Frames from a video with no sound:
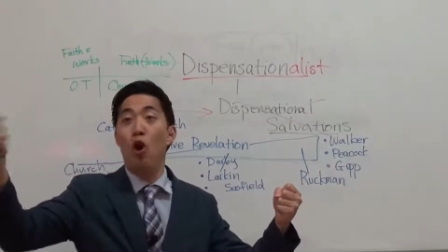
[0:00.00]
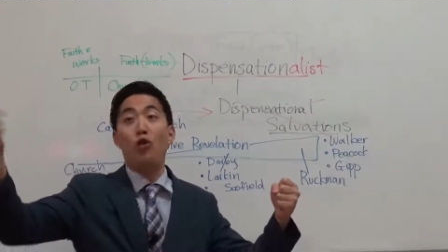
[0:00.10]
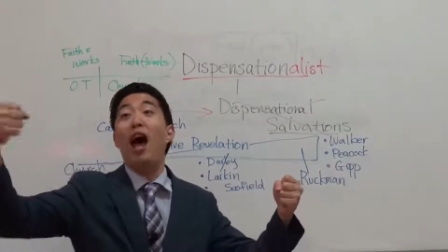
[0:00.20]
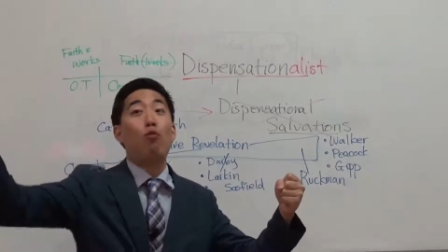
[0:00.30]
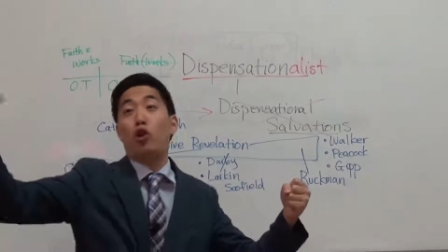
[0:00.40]
No,
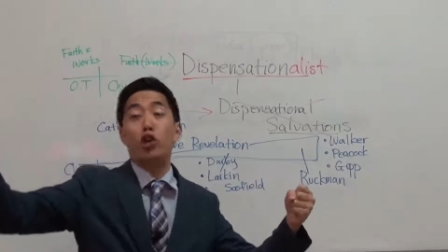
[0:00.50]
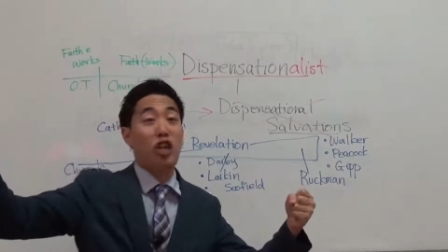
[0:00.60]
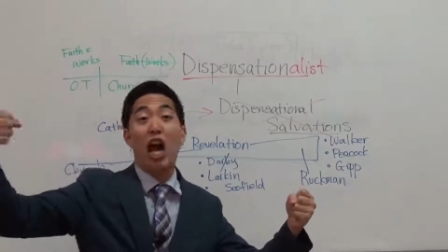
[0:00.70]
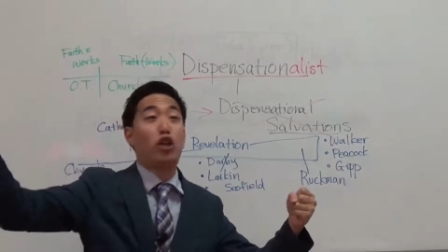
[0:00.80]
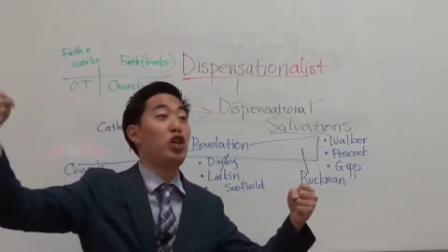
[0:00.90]
that work
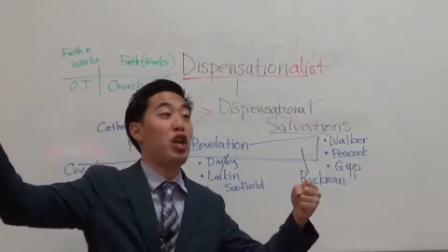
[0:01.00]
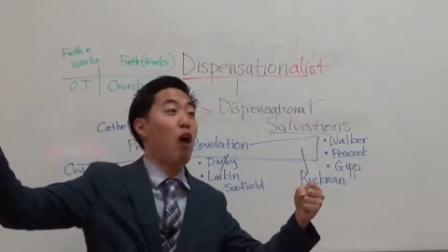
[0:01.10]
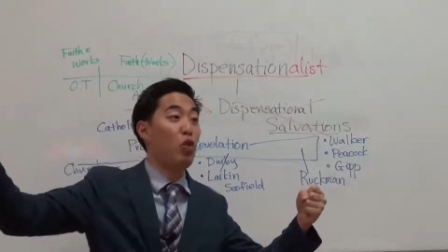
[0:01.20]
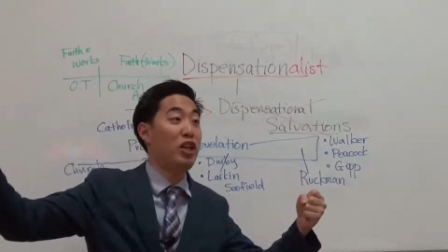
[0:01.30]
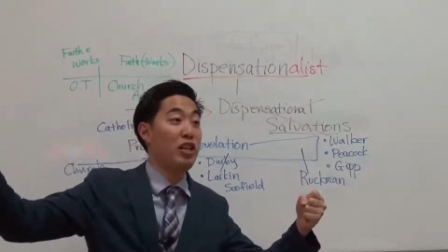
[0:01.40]
is actually
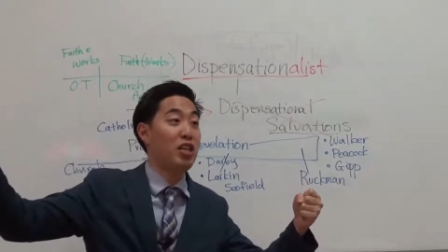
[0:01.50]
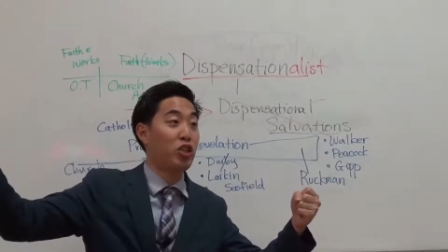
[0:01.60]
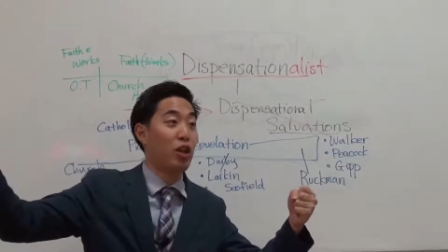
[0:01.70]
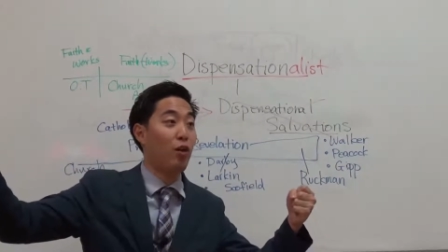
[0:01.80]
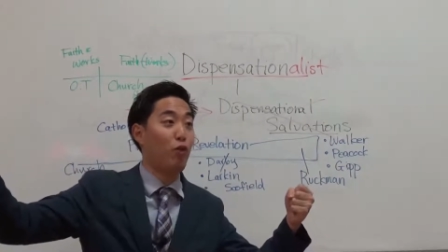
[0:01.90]
not really
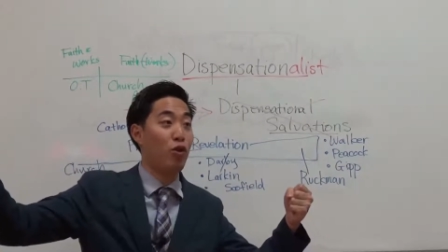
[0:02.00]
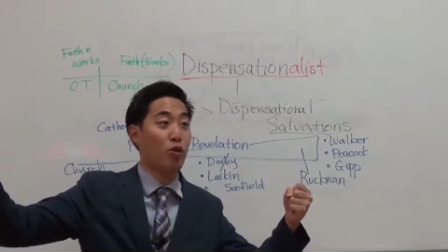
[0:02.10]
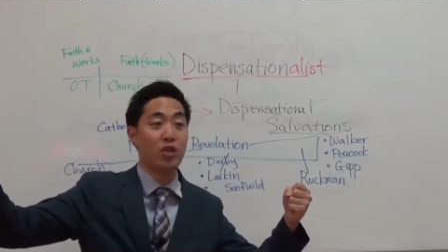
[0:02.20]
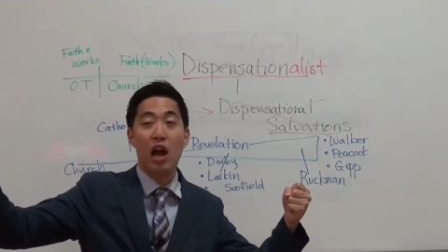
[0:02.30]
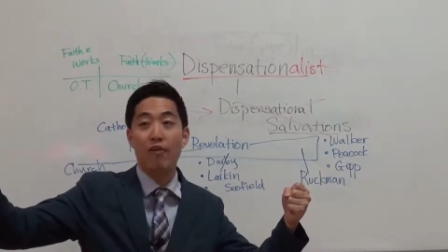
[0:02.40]
necessary for
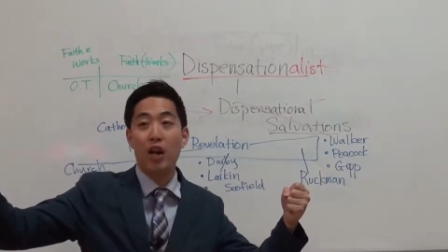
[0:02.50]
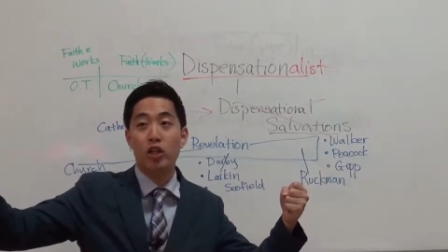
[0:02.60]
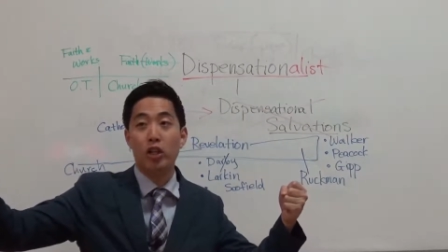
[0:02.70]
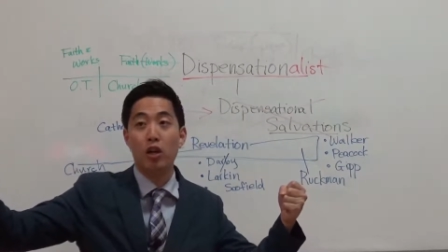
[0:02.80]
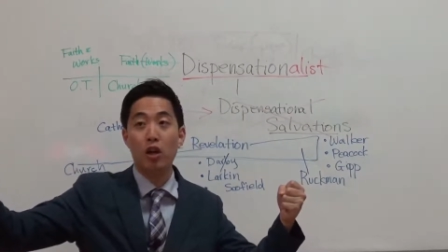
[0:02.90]
their
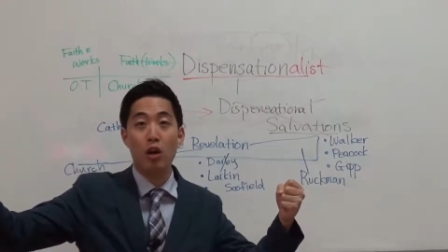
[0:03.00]
salvation.